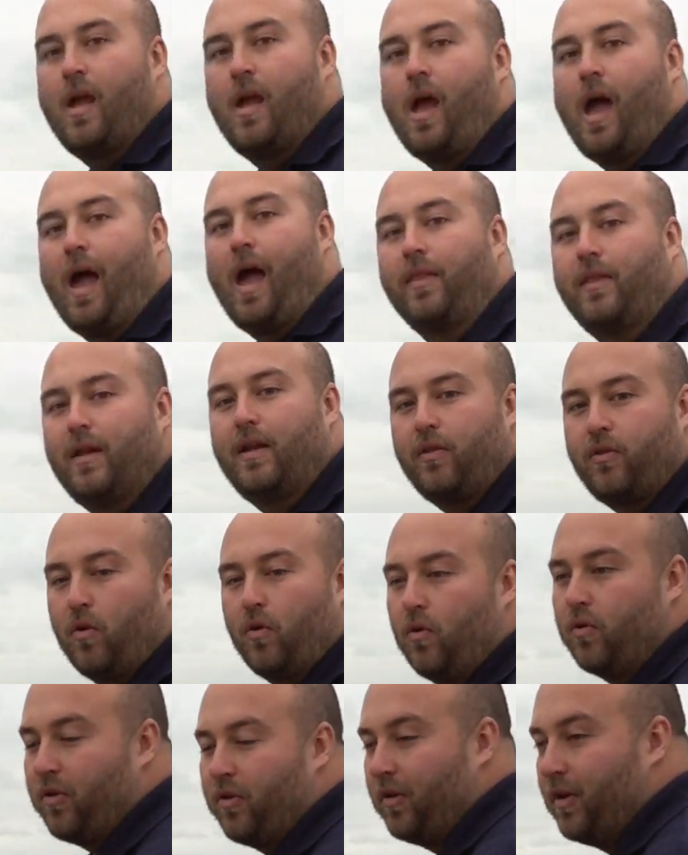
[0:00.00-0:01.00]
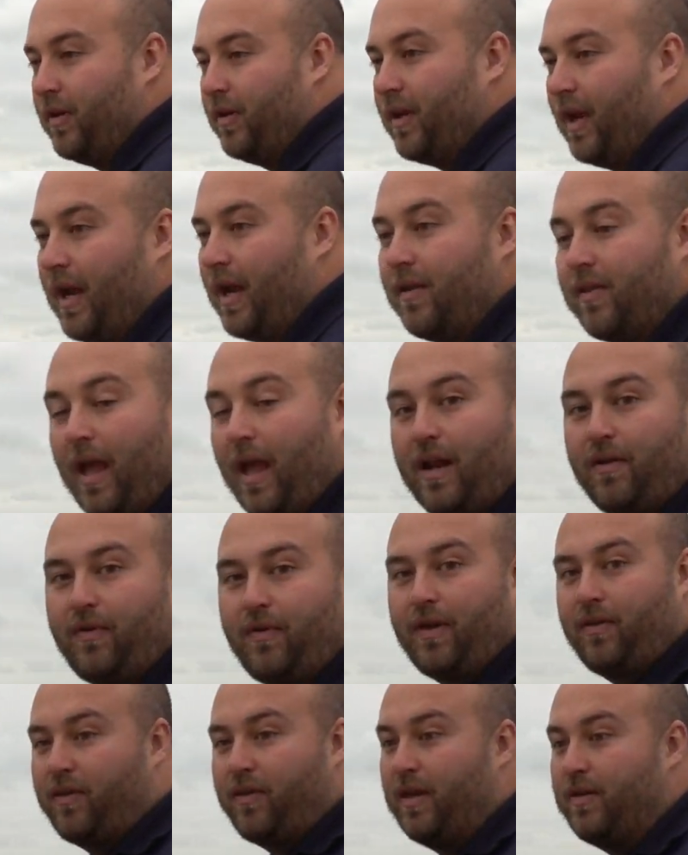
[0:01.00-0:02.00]
And the list also contains
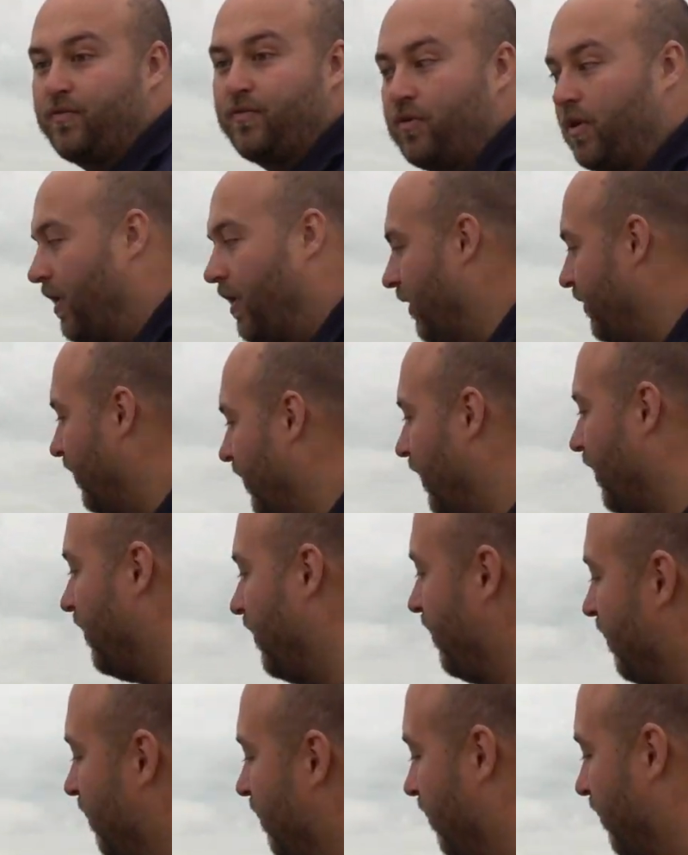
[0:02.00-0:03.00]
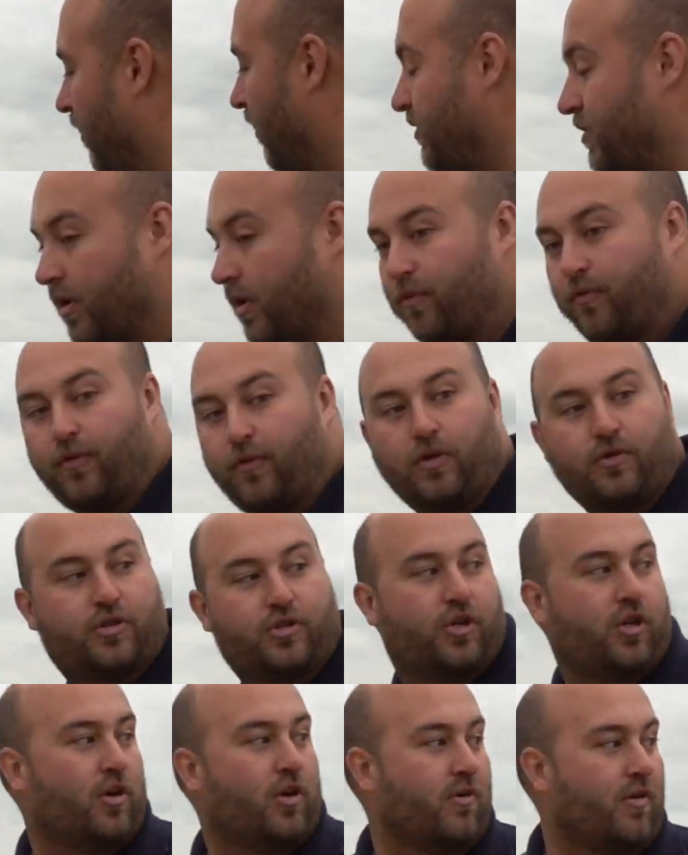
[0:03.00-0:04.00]
LVC varieties such as
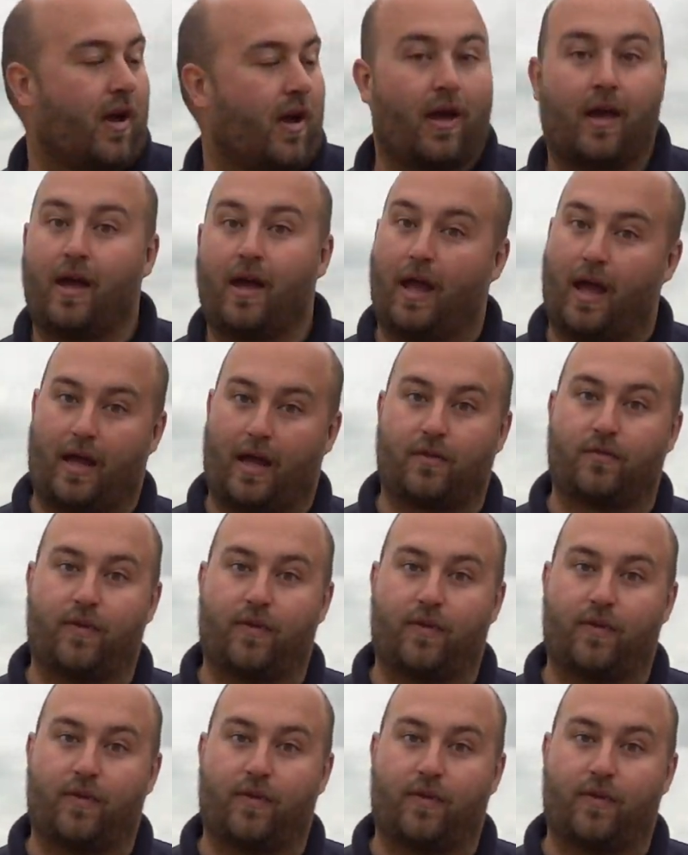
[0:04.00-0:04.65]
Futura and